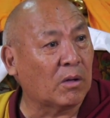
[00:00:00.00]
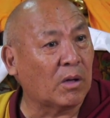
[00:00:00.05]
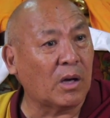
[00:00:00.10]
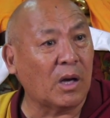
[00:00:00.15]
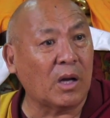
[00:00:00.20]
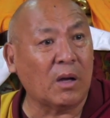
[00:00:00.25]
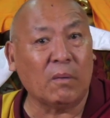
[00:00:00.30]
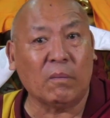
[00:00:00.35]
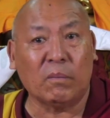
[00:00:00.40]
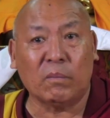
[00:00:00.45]

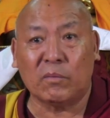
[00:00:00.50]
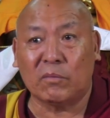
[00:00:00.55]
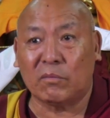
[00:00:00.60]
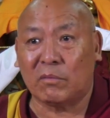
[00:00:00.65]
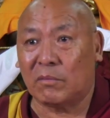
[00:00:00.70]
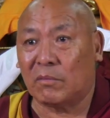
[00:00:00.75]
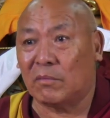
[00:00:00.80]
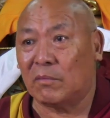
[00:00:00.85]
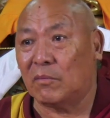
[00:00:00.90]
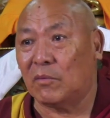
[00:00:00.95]
And I have
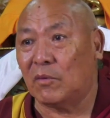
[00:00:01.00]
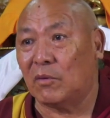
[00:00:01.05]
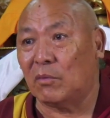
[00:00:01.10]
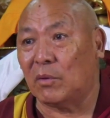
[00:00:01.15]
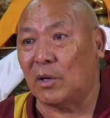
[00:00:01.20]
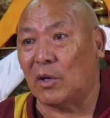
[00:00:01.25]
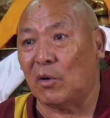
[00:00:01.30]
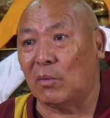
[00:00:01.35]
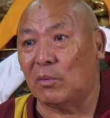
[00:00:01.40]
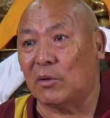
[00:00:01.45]

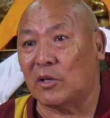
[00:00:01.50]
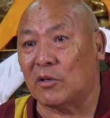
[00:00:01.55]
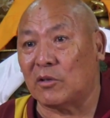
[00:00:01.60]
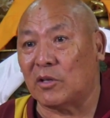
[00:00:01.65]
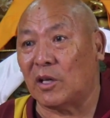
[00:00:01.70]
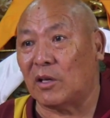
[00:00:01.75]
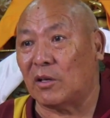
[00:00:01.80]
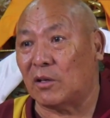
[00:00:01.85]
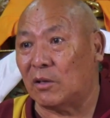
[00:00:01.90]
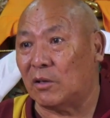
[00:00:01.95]
very often
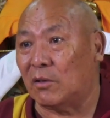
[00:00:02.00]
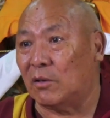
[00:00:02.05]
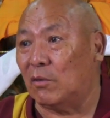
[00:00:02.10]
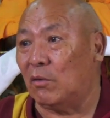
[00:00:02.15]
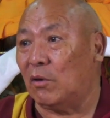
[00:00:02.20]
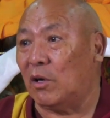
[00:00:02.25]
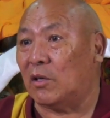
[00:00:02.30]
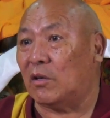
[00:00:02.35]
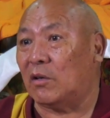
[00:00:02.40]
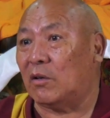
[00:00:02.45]
said,
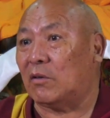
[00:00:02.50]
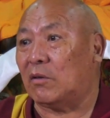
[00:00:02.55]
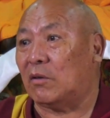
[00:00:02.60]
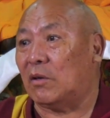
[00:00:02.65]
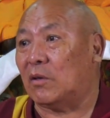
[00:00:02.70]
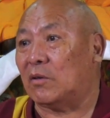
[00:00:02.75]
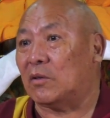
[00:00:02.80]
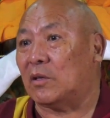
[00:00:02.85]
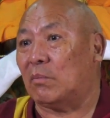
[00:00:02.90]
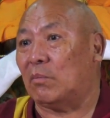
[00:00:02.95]
look at that
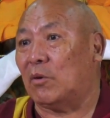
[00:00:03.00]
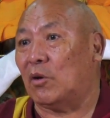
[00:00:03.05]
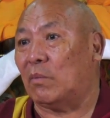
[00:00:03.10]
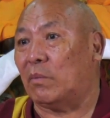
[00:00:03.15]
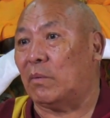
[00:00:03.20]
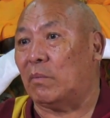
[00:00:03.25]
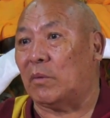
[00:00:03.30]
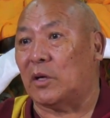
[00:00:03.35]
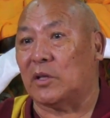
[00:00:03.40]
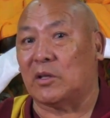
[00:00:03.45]
example
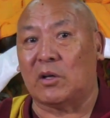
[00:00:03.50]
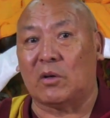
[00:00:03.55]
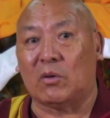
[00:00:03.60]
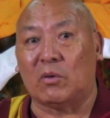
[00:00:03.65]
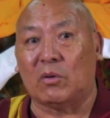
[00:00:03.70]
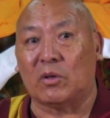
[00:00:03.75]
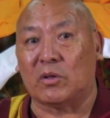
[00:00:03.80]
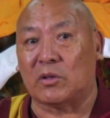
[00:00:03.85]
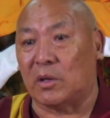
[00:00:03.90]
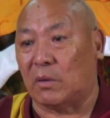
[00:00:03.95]
of a mother
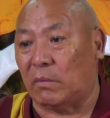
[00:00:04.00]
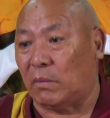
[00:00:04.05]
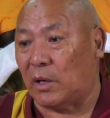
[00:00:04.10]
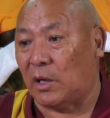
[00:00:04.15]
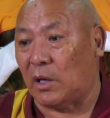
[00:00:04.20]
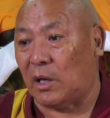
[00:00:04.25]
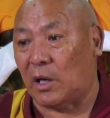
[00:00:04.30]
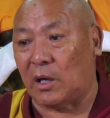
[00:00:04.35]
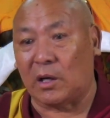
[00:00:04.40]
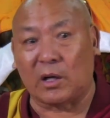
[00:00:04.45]
who is a
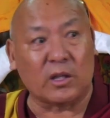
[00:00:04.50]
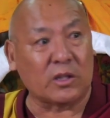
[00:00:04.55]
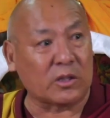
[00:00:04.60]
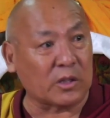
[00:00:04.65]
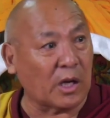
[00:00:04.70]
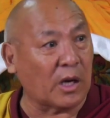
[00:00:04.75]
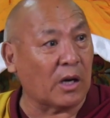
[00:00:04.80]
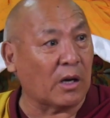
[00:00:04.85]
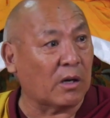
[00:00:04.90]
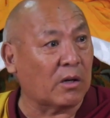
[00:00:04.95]
very ugly
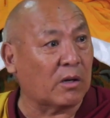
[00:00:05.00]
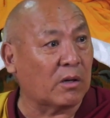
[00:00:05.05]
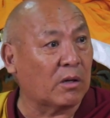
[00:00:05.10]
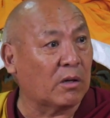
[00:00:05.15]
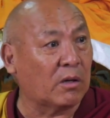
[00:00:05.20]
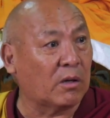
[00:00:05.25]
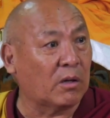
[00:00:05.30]
child,